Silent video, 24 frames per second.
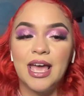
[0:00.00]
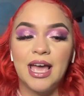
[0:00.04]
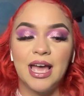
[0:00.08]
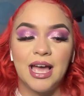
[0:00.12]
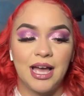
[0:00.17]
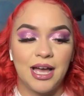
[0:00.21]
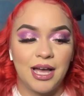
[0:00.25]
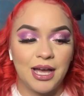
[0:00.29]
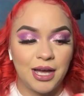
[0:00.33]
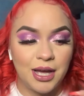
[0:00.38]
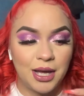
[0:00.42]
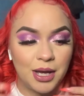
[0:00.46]

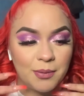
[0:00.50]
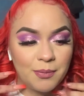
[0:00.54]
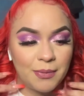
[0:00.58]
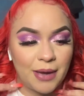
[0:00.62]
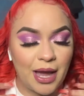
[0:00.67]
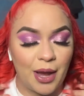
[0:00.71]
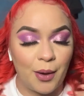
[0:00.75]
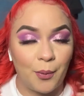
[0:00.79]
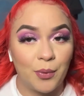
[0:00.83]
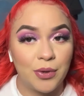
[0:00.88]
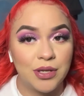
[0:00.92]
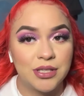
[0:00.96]

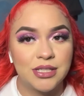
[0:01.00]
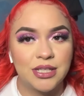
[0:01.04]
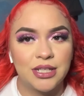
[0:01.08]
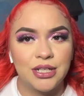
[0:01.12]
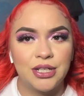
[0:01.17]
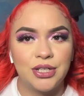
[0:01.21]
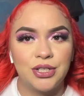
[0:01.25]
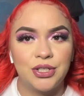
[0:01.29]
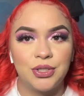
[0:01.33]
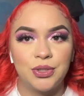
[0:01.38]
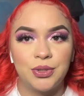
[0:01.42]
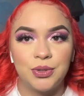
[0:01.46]
I was
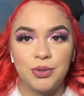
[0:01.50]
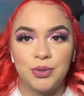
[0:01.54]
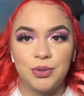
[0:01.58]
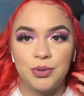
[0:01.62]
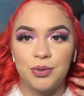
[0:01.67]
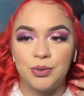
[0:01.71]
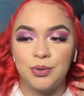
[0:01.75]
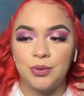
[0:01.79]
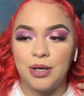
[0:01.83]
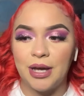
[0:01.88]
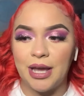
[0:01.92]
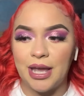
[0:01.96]
gonna
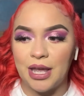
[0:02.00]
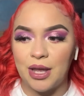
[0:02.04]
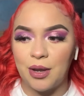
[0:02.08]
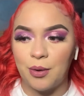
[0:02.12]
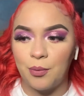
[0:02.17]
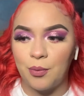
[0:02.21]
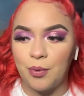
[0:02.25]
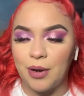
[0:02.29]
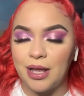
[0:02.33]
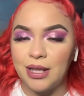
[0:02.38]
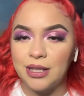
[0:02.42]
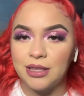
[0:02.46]
do a
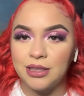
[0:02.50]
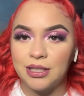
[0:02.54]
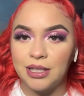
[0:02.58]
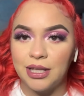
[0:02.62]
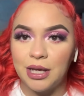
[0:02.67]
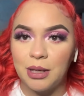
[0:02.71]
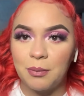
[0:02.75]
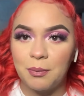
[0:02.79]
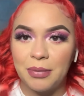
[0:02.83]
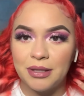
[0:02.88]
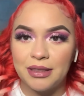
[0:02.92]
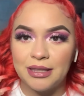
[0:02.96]
red look,
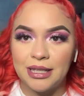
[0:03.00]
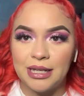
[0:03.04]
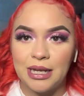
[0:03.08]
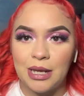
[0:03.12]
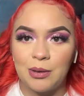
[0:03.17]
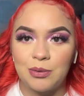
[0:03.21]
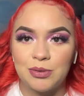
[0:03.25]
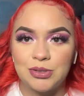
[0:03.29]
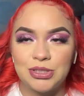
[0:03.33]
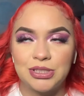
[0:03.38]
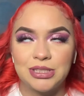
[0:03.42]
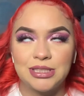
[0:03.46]
but then I
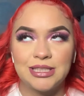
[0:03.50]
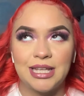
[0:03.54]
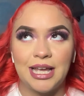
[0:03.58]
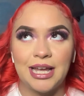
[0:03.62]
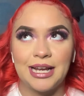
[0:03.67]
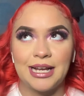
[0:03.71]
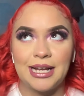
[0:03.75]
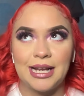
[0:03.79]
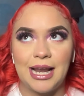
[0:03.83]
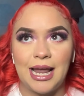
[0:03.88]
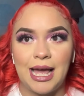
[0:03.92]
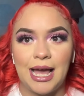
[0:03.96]
was just like,
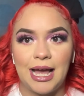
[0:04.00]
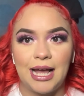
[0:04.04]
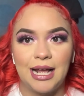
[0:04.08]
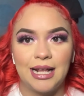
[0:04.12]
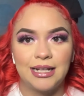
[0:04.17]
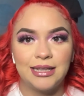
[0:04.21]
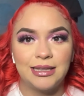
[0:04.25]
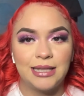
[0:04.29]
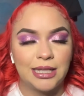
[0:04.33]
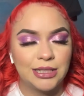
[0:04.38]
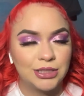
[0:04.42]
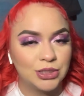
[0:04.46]
nah,
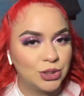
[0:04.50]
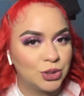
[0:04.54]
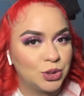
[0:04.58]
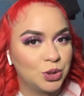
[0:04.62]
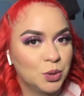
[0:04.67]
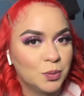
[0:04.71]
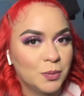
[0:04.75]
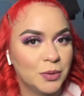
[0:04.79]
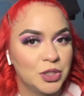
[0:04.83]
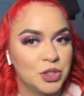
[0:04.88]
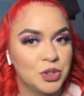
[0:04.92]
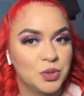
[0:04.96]
that's too
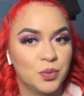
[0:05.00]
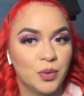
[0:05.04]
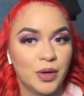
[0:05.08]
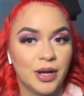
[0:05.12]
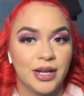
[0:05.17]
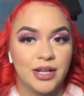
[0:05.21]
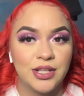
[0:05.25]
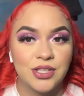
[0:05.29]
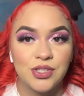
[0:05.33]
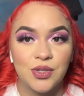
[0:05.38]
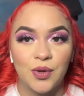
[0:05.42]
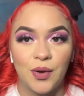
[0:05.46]
much
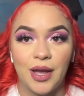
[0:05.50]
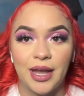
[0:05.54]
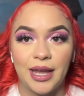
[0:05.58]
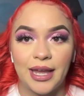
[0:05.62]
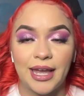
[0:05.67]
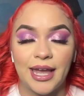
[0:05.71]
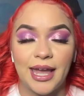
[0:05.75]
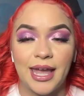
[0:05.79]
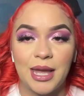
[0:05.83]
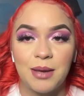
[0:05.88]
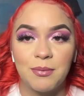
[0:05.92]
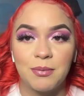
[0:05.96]
red. So I
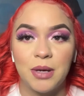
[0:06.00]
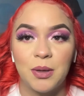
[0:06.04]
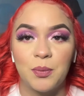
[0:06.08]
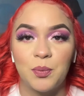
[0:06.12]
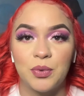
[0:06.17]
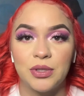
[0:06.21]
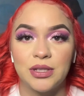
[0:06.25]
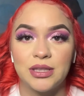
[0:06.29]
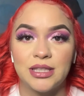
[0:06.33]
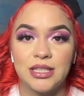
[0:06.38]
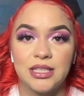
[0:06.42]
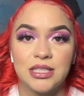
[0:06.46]
came up
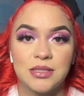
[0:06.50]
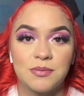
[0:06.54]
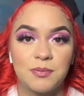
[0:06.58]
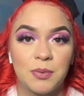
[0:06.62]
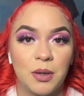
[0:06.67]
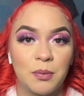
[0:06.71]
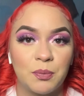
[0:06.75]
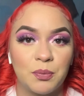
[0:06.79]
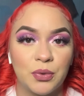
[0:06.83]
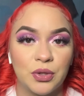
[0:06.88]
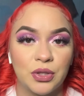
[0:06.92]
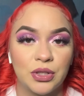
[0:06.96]
with this
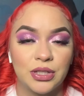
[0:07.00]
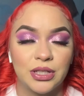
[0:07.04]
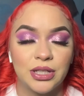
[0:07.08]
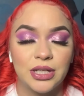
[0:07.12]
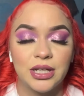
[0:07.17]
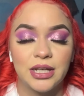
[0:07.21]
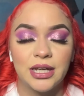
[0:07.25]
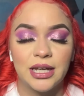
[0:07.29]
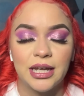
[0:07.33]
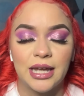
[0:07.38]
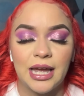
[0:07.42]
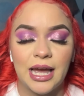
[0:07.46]
purple look.
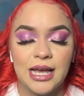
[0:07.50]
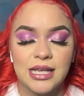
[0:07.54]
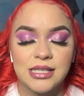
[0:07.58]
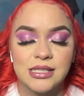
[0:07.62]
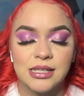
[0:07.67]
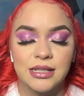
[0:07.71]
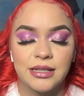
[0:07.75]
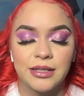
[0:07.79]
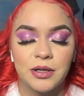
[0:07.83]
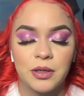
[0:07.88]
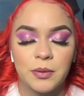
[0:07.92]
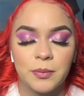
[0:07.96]
It has a
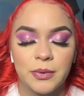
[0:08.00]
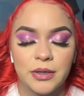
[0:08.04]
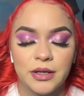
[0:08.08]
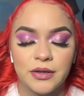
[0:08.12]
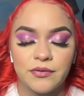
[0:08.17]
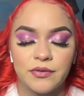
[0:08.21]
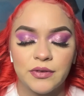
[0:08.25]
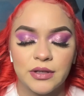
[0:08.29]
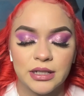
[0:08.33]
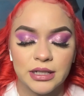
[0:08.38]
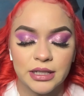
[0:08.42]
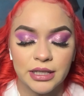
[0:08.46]
little bit
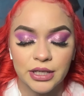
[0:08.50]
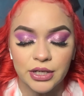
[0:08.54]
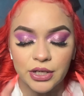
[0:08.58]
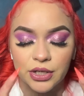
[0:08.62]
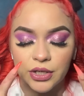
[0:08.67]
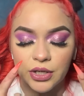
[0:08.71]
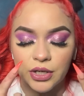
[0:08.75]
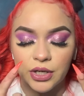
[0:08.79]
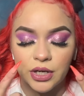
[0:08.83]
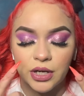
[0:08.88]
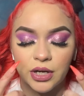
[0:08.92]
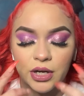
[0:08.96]
of
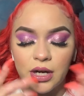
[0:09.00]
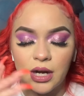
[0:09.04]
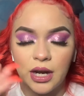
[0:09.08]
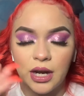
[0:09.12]
glitter.